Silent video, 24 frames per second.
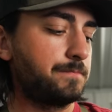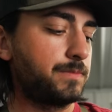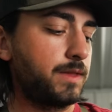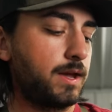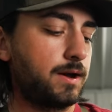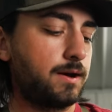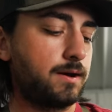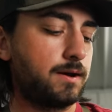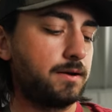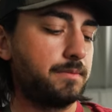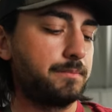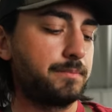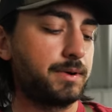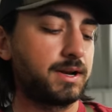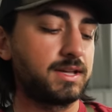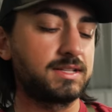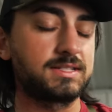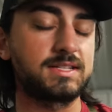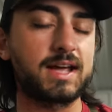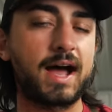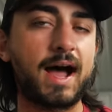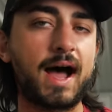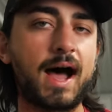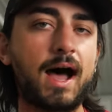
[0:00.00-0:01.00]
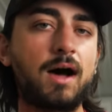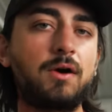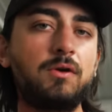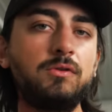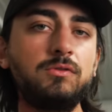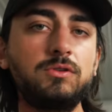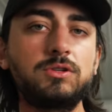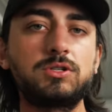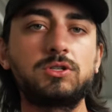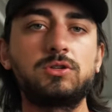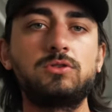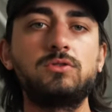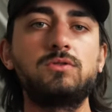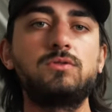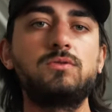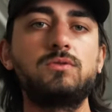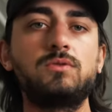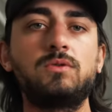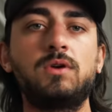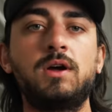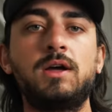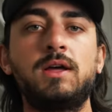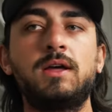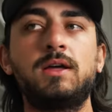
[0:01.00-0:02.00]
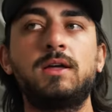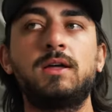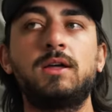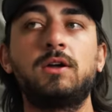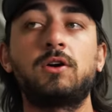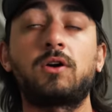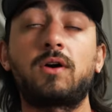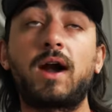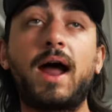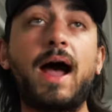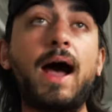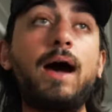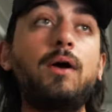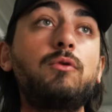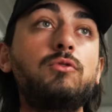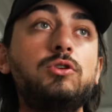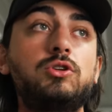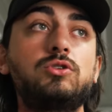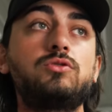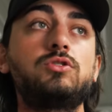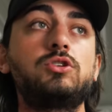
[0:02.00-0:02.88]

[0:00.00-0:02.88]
But it's how do